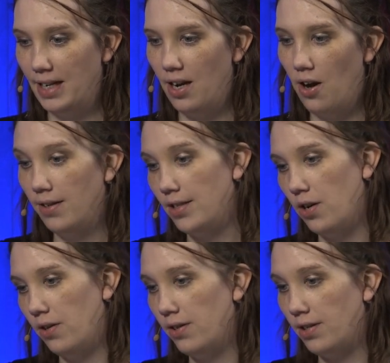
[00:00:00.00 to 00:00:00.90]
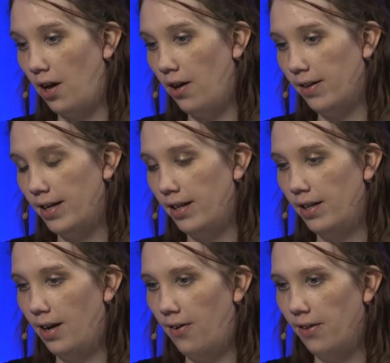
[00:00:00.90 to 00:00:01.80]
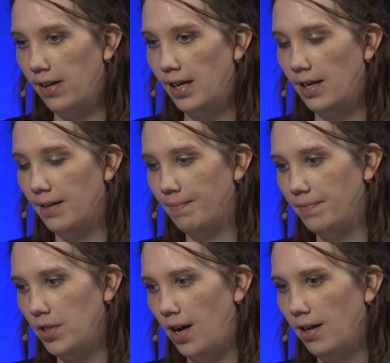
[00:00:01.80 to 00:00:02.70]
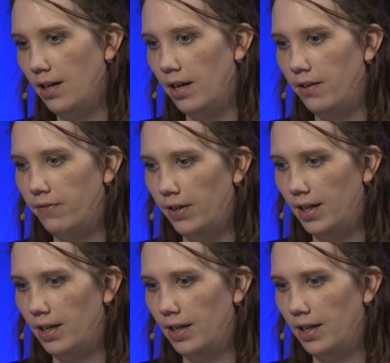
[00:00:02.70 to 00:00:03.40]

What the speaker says: And also, there's all the talk of,